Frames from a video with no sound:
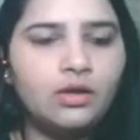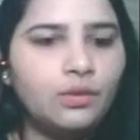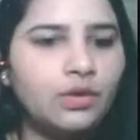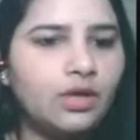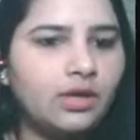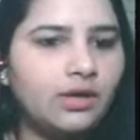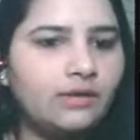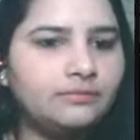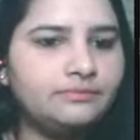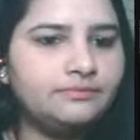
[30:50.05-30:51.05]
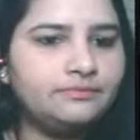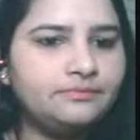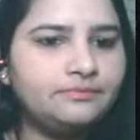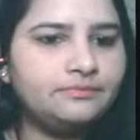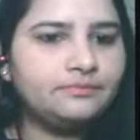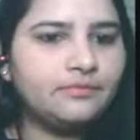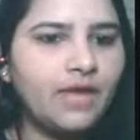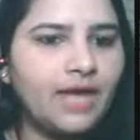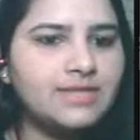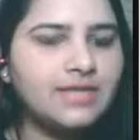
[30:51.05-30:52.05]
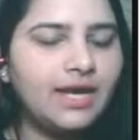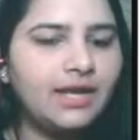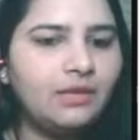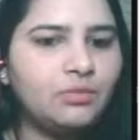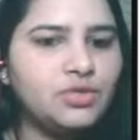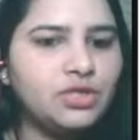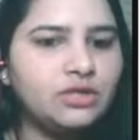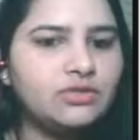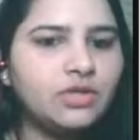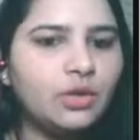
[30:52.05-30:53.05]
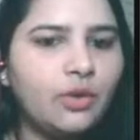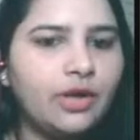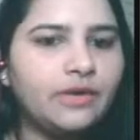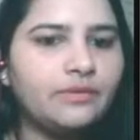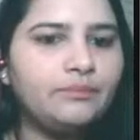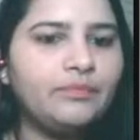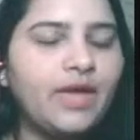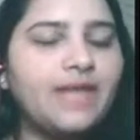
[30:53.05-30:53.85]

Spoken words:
Okay. As the ATM machines require